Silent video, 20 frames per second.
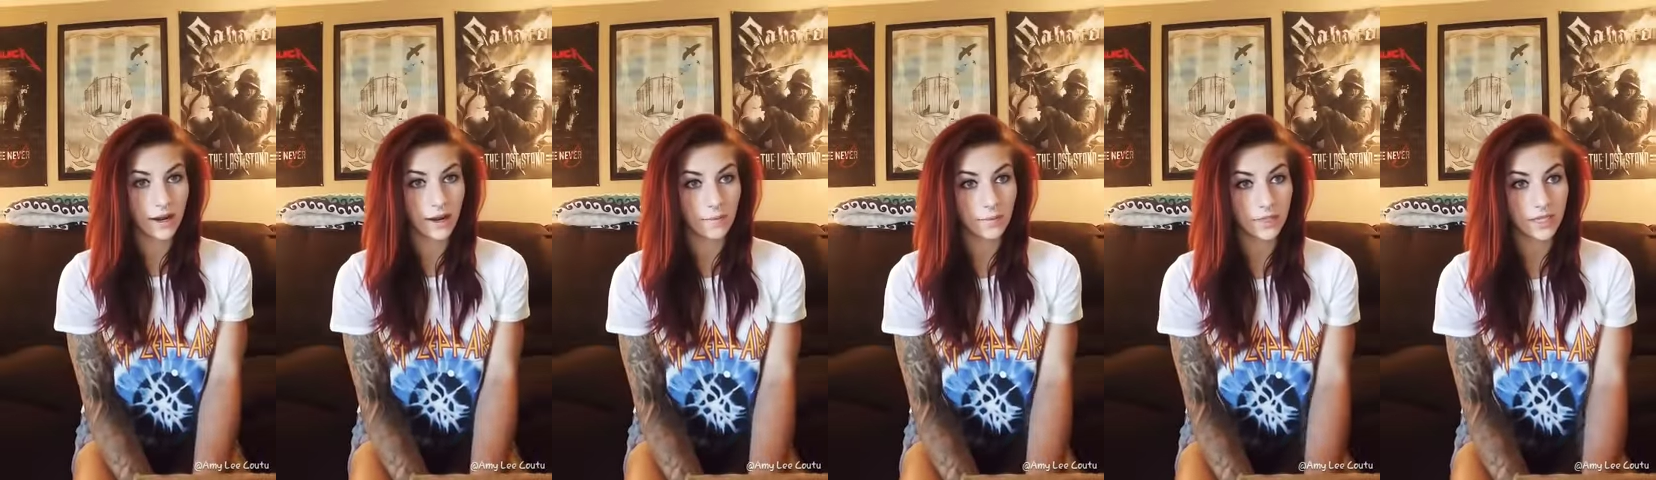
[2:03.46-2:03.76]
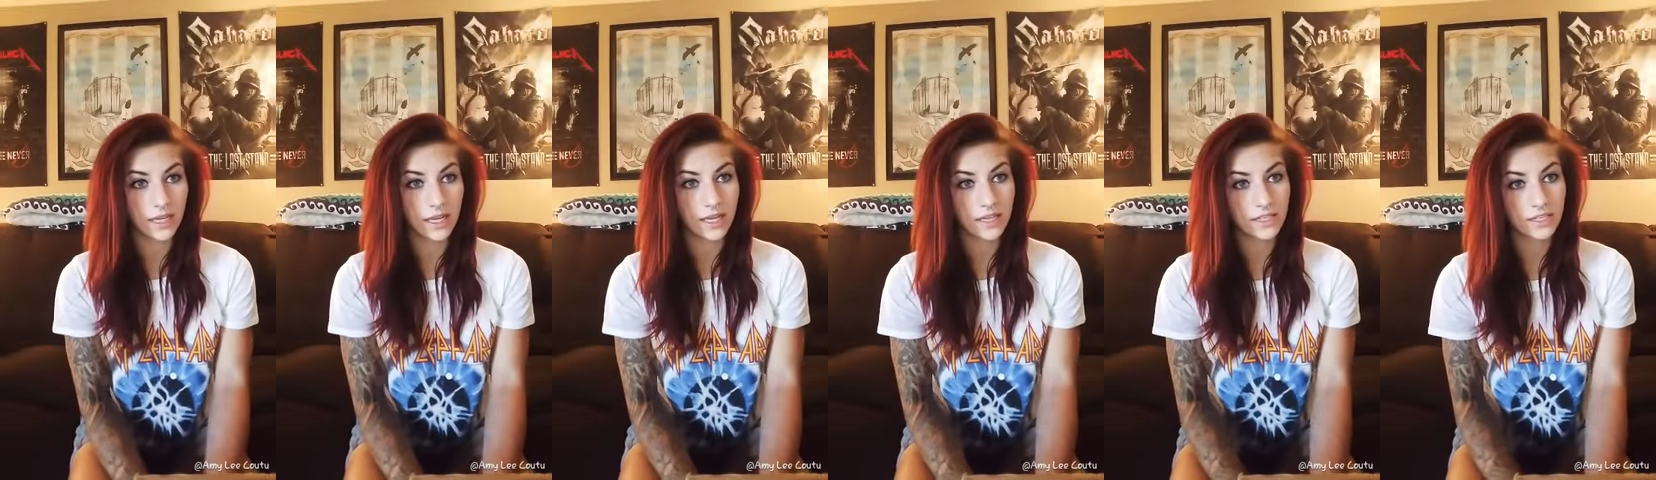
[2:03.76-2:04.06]

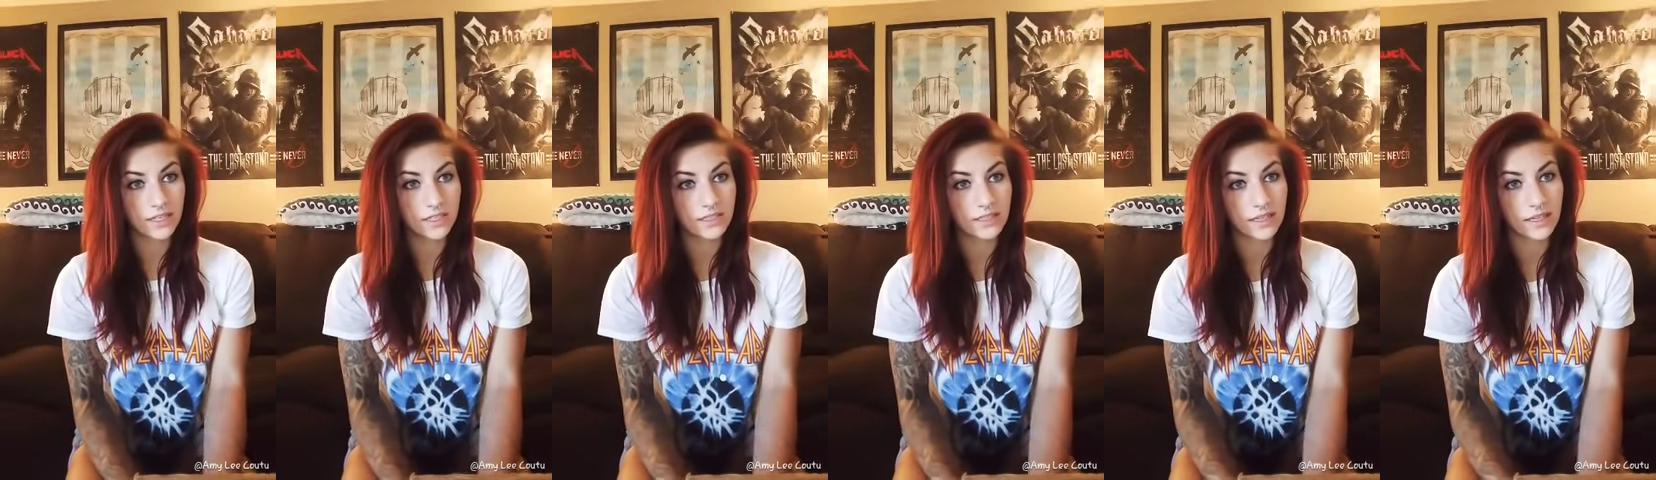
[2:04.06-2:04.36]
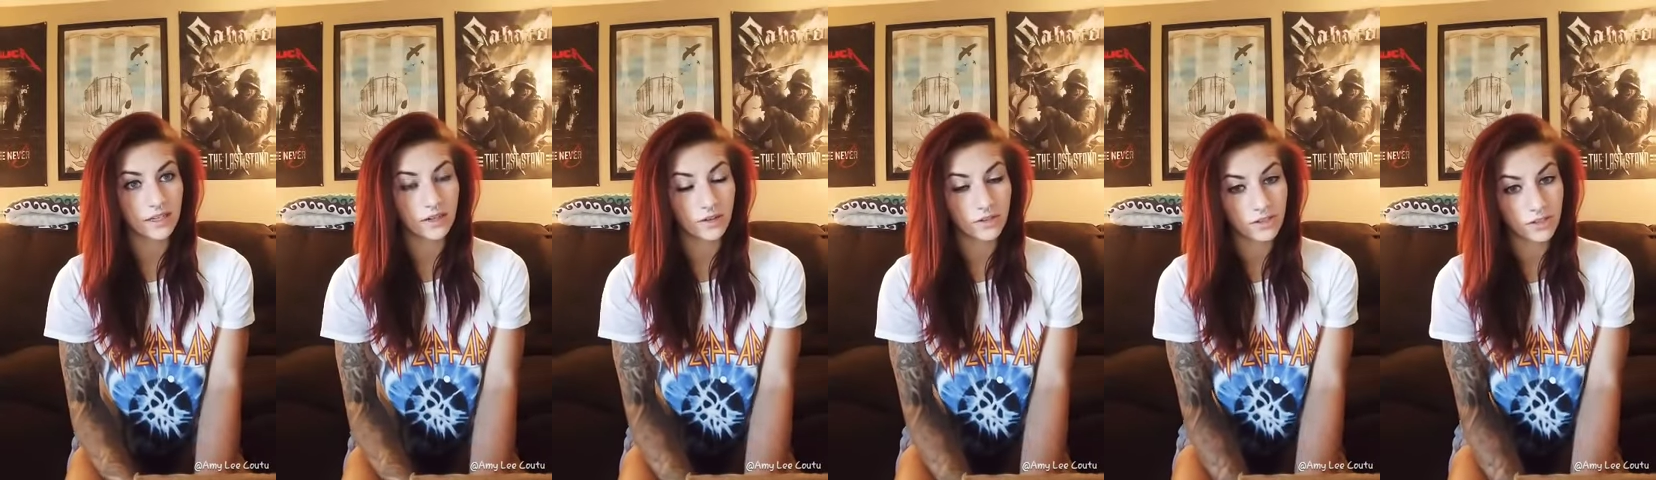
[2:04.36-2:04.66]
complications, they
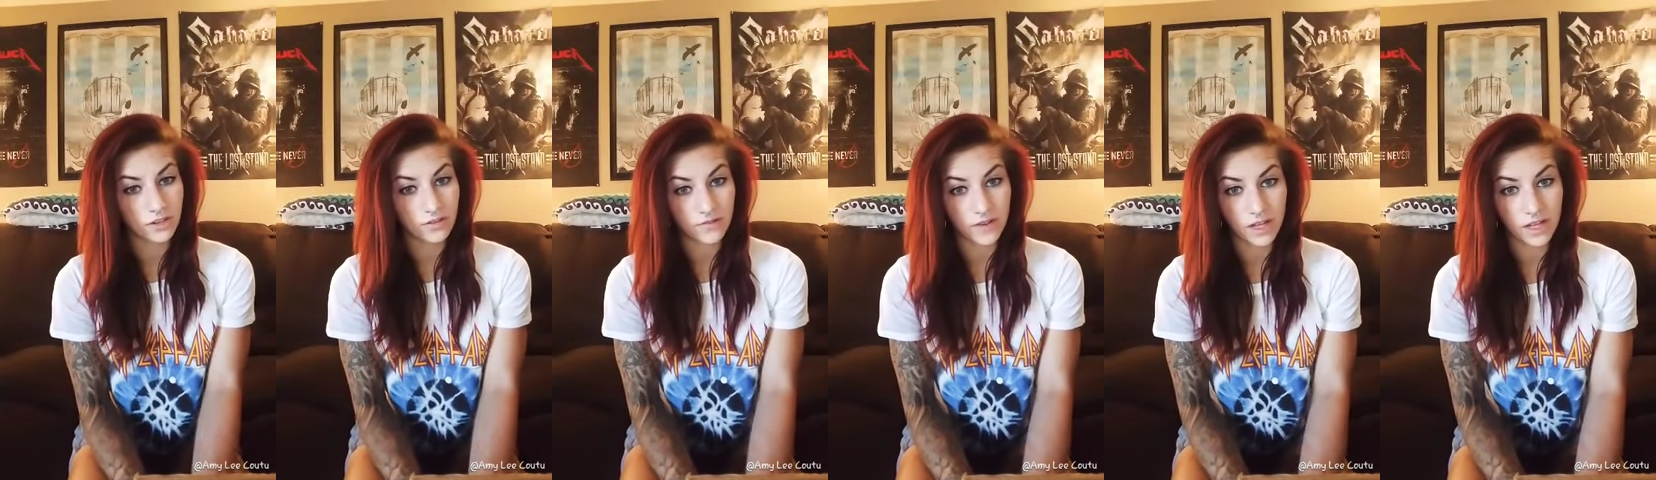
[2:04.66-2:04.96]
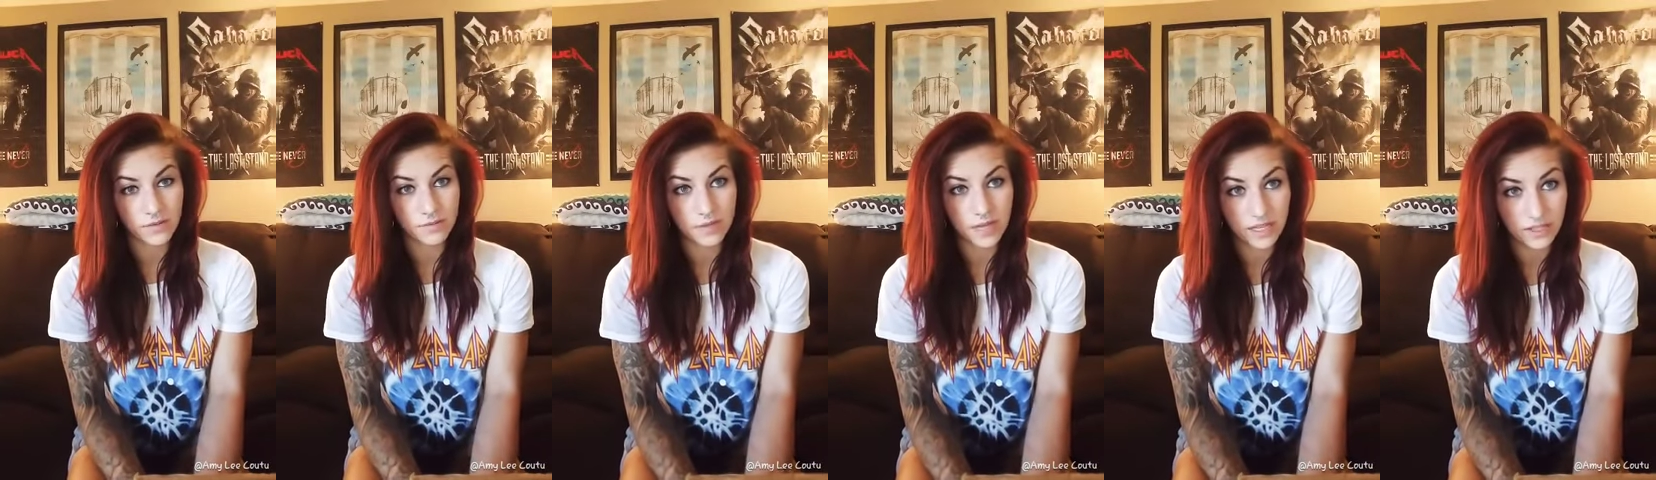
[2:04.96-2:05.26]
can also
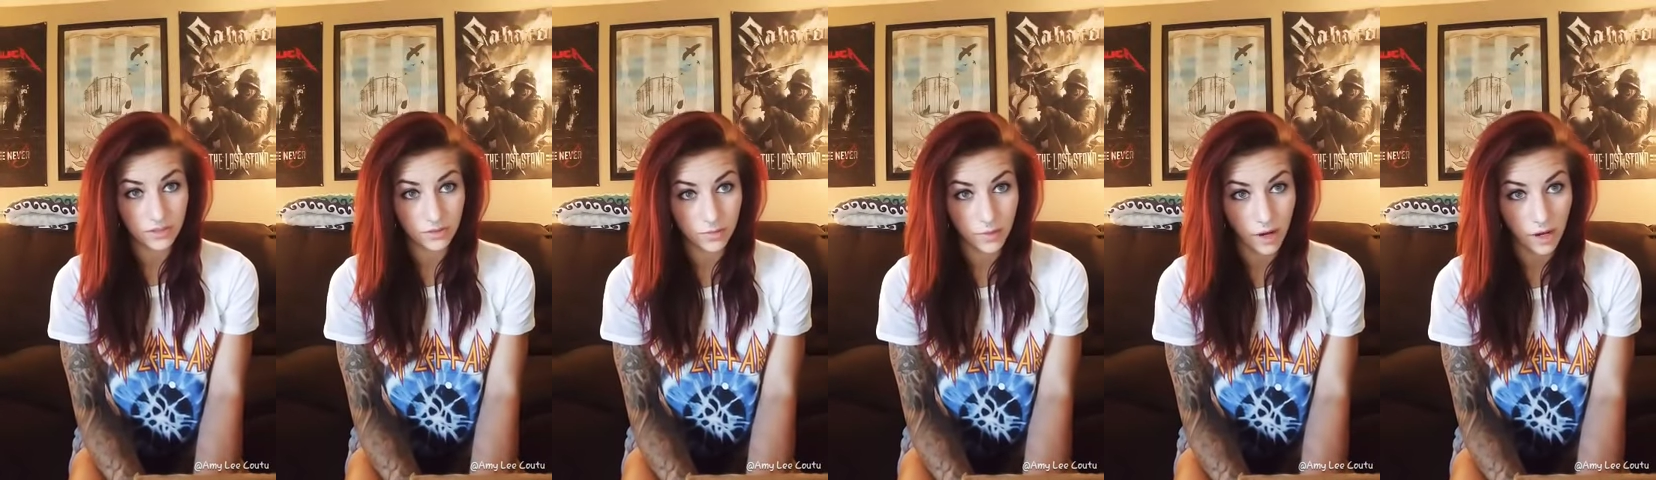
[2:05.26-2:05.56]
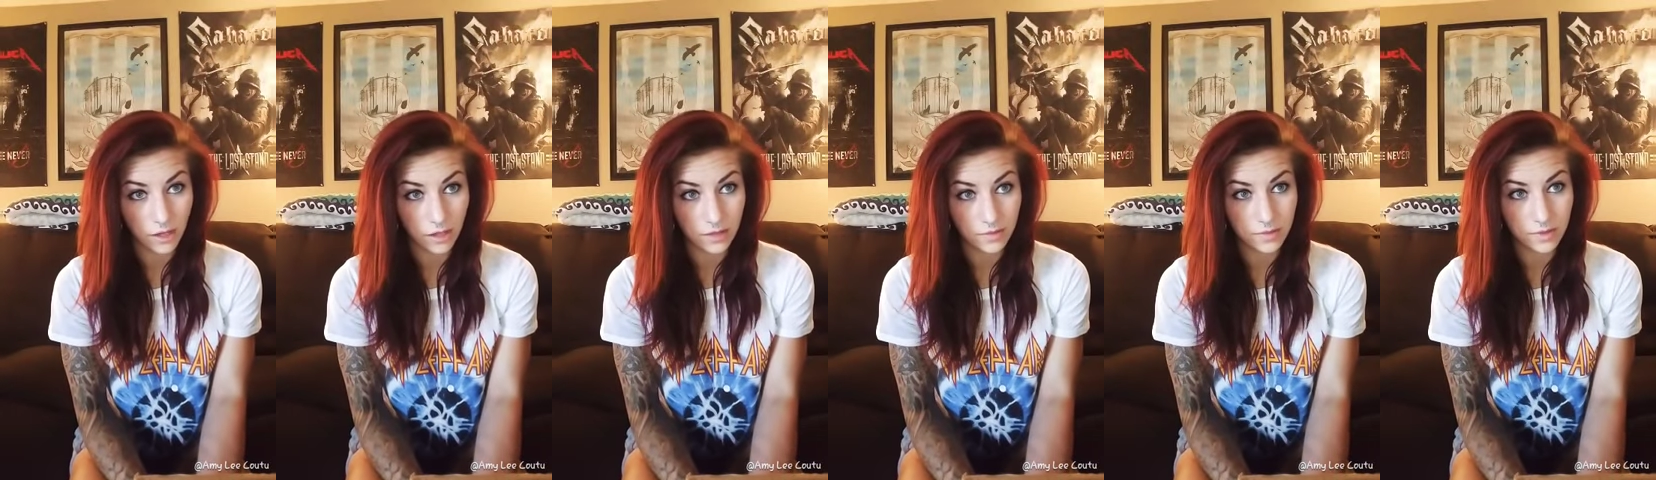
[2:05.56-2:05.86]
develop nasal
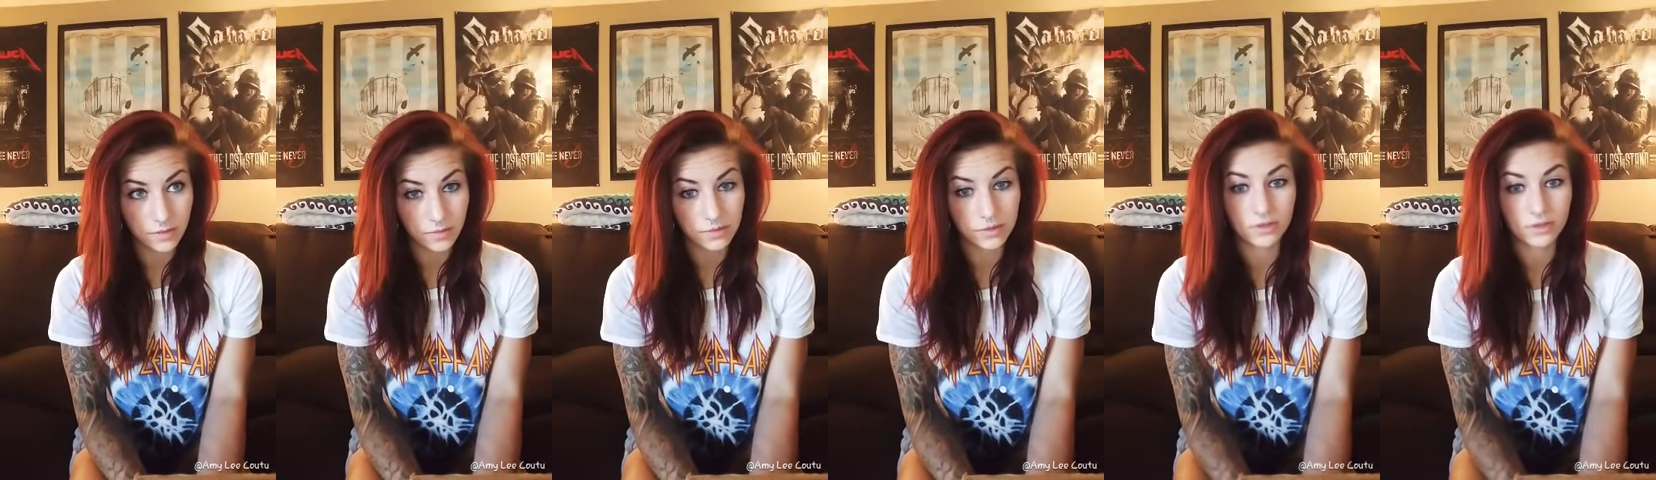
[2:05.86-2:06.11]
polyps,